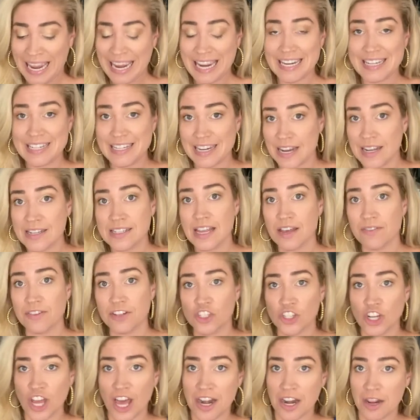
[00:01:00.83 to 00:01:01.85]
he does have a
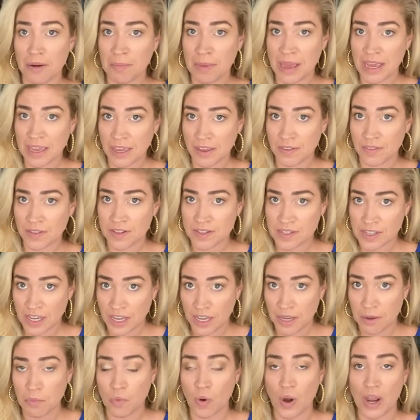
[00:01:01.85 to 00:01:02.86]
shot at making the
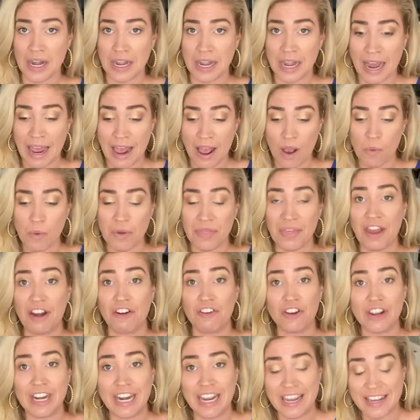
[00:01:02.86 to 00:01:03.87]
team right now with
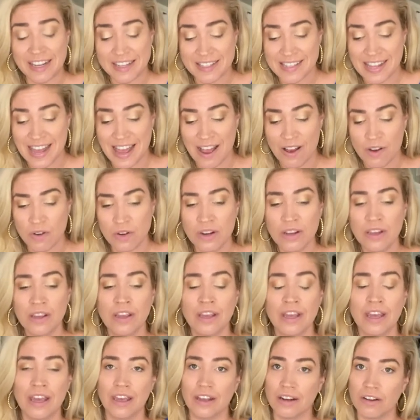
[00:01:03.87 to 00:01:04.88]
Aaron Hicks out.
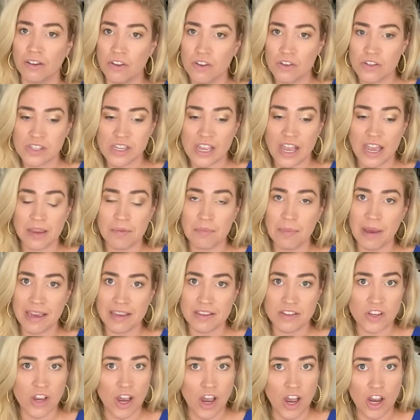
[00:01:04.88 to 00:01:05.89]
It looks like
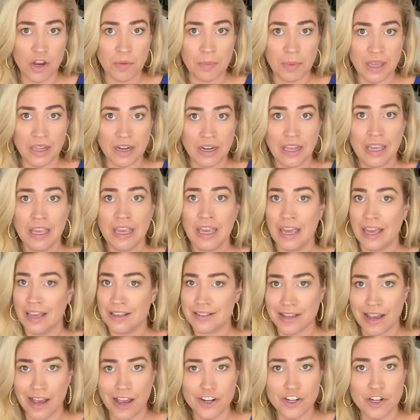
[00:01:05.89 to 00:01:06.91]
Mike Tauchman
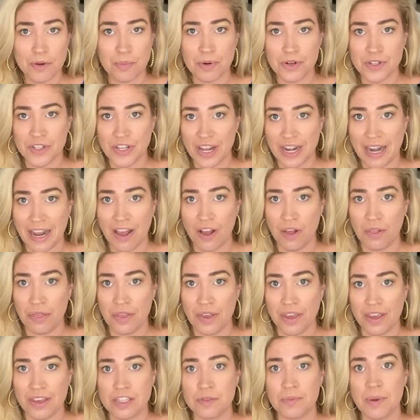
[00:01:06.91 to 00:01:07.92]
is 100%
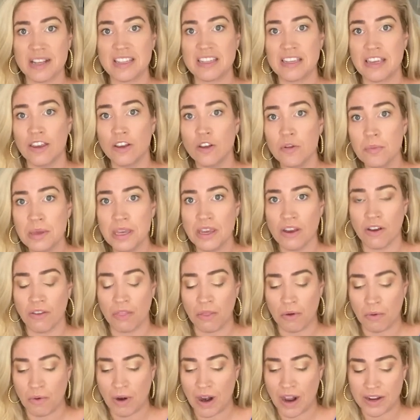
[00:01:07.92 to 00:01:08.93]
healthy. Expect he'll be
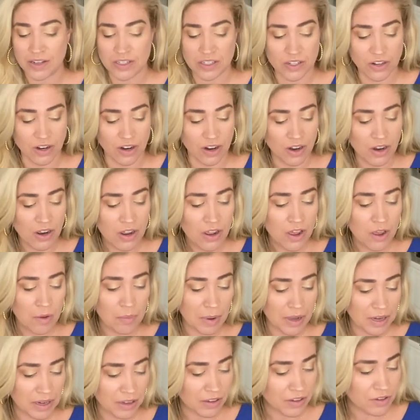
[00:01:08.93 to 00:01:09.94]
on the roster,
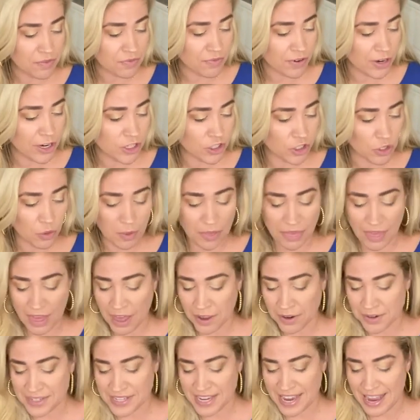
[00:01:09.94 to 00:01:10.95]
but Clint Frazier,
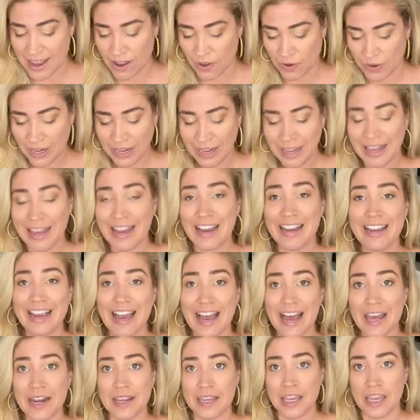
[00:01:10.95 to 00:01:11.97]
without a doubt, a
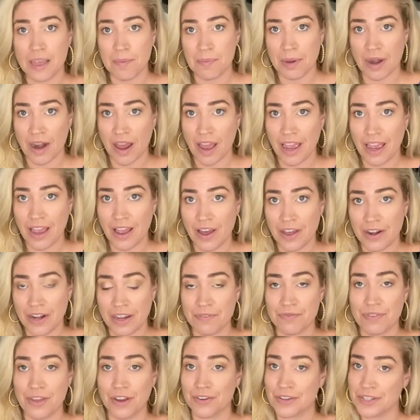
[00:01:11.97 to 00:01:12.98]
guy to keep an eye on.
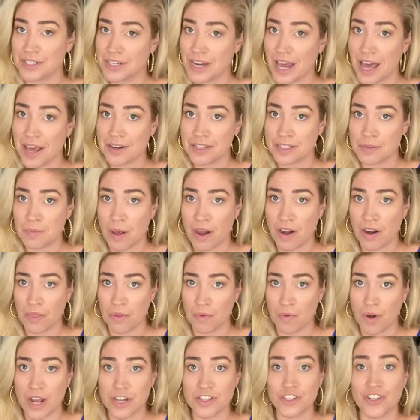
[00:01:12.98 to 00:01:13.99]
If there is not a spot on
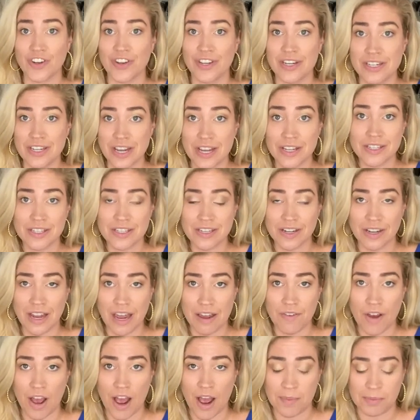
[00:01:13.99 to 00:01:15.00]
the roster, he does still
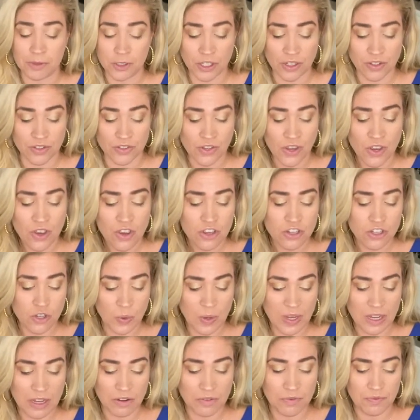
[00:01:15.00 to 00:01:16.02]
have options,
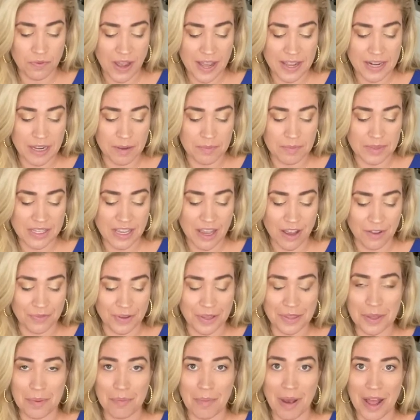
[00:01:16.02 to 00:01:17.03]
so he could find himself
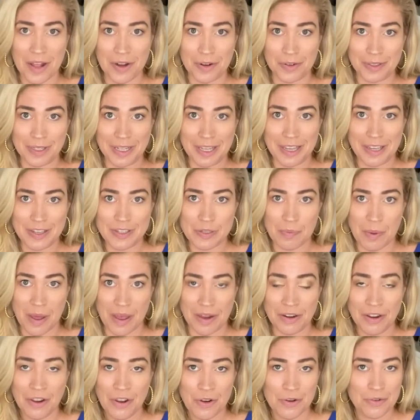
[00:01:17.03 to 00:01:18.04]
in the minor leagues,
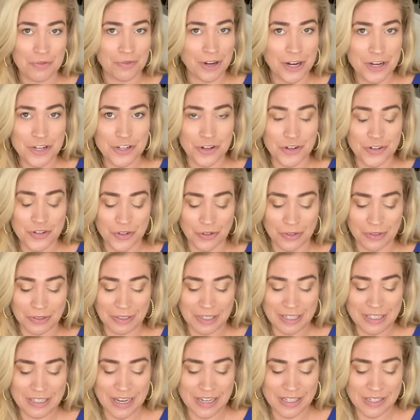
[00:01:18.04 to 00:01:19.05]
but Frazier
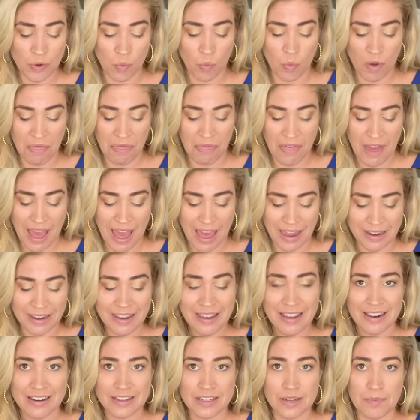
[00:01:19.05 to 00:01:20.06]
certainly doesn't want that
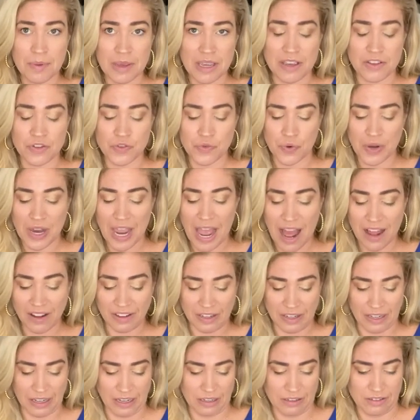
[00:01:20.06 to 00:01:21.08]
to be his
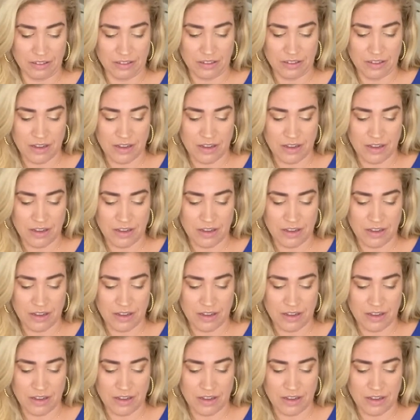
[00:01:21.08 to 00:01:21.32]
reality.